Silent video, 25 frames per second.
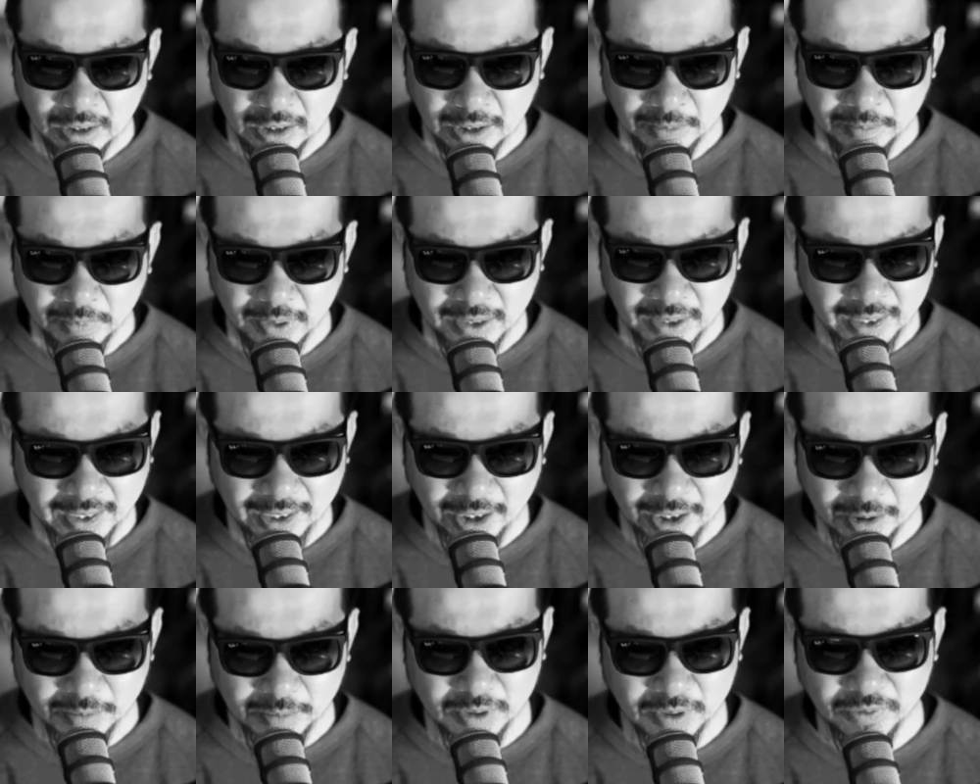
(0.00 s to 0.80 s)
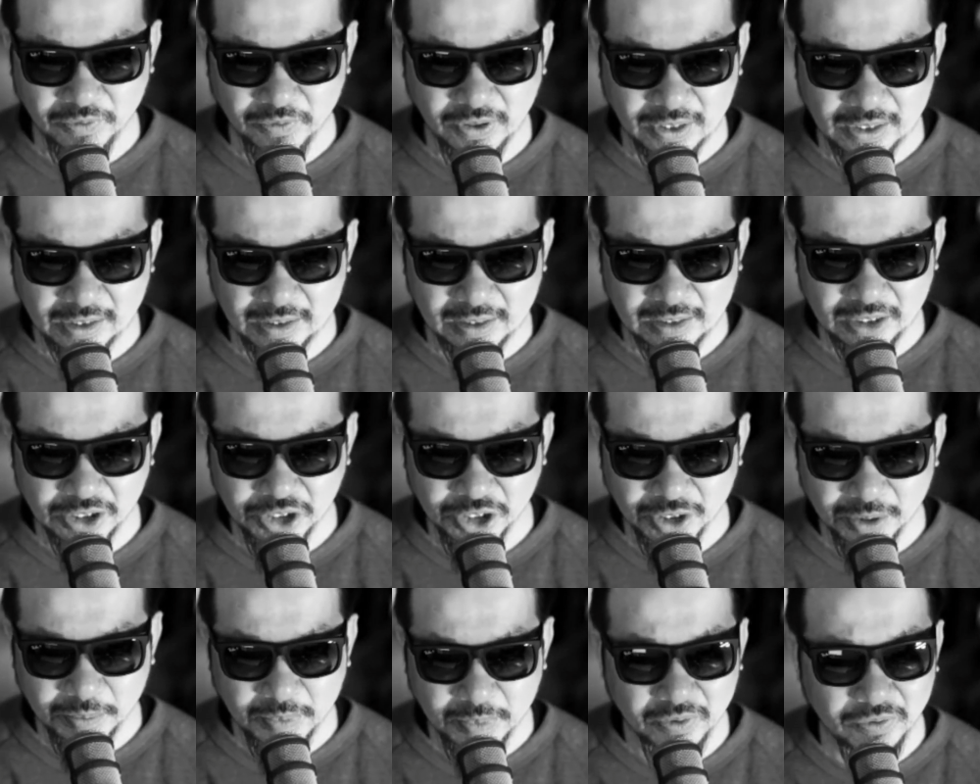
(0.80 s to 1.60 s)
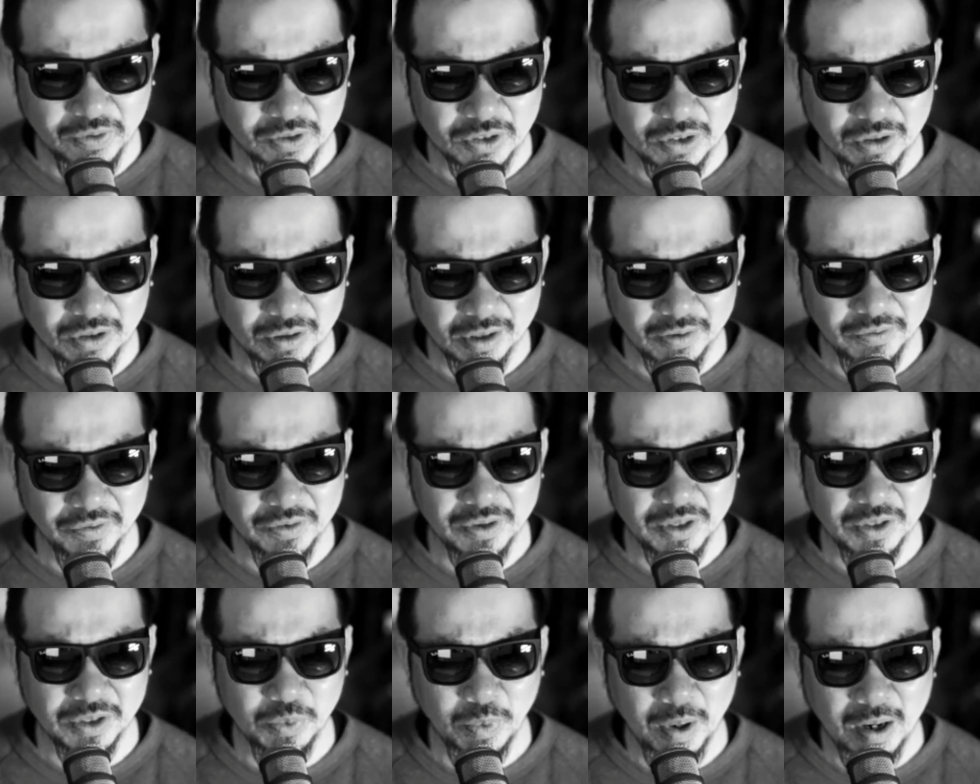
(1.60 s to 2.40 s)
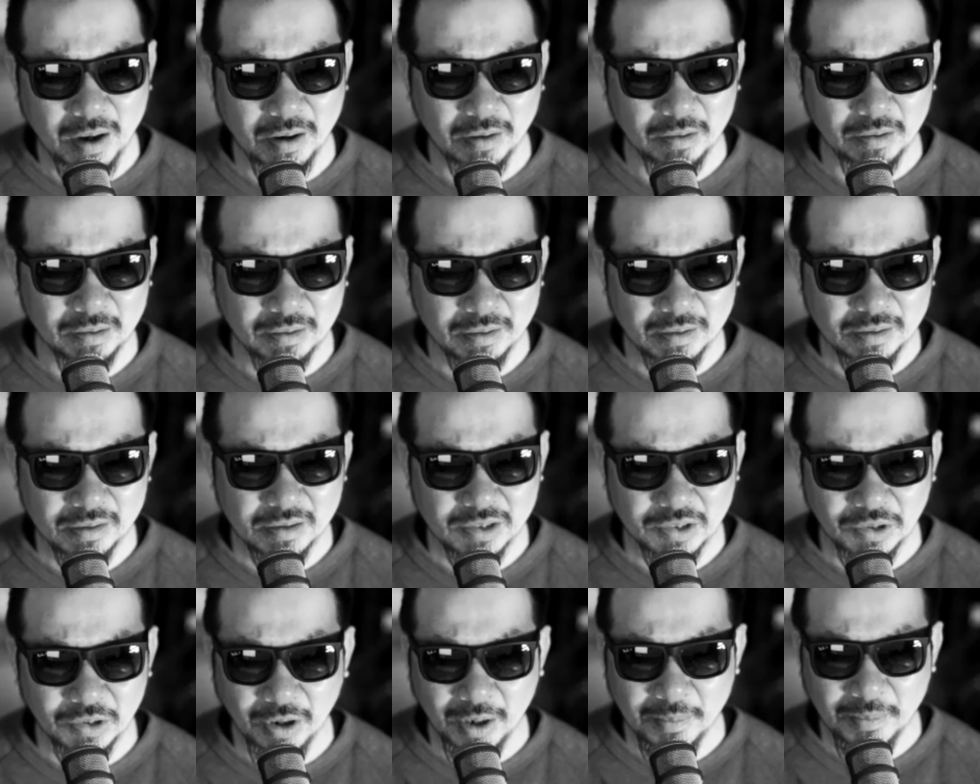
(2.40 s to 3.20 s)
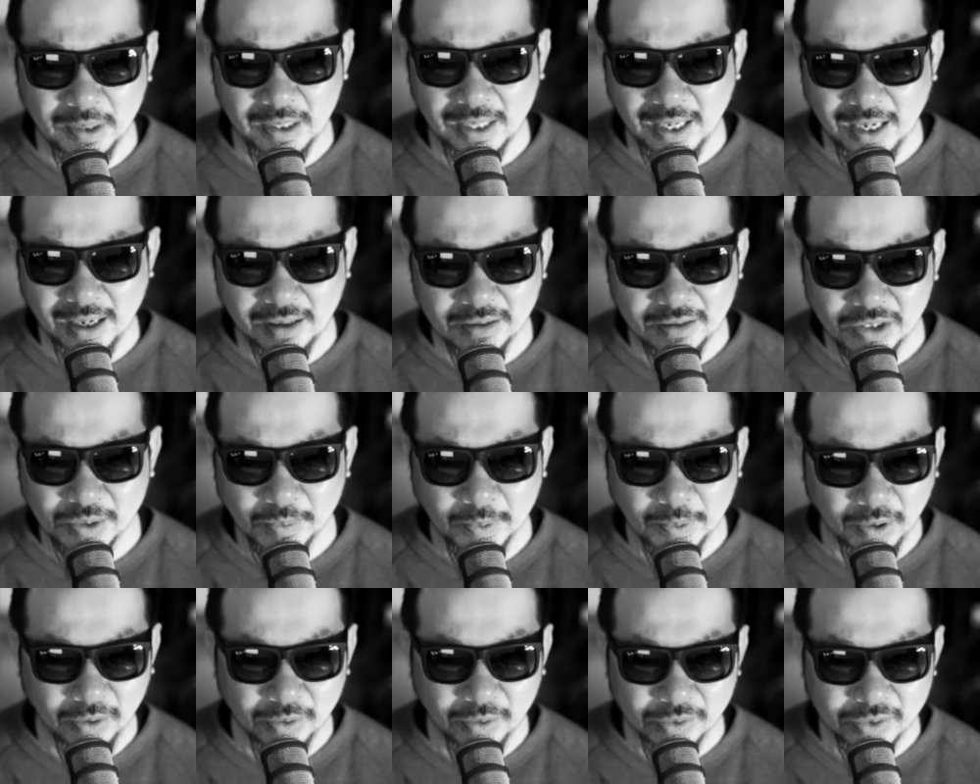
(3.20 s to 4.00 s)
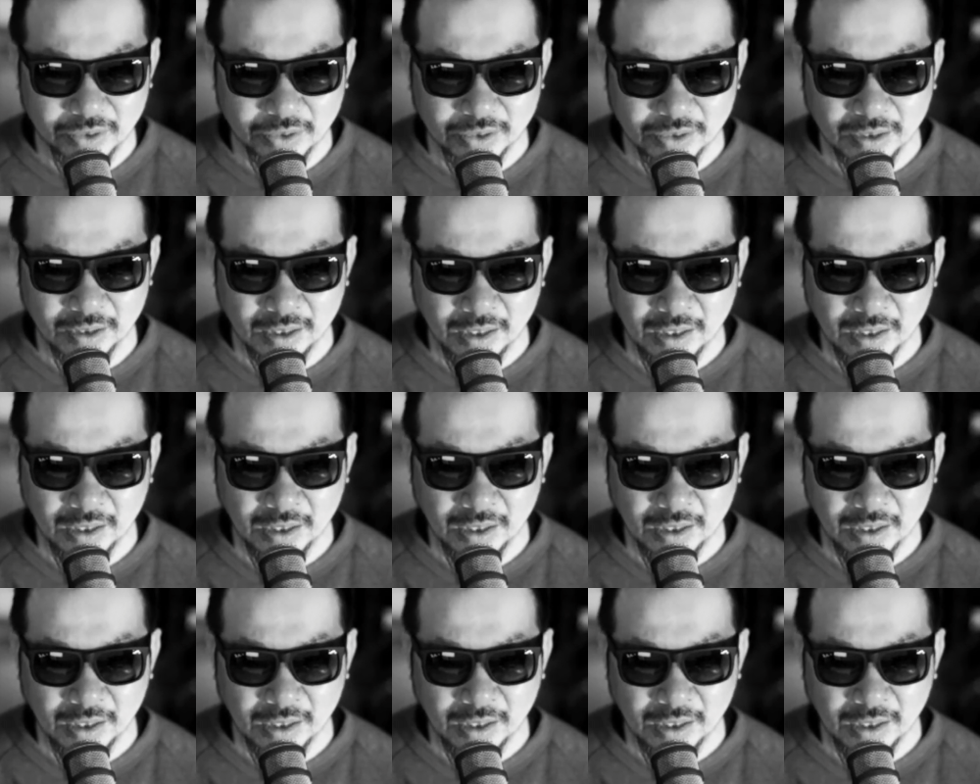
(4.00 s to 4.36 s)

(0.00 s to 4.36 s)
But hey, I'm a fucking legitimate photographer as well. So I'm allowed to post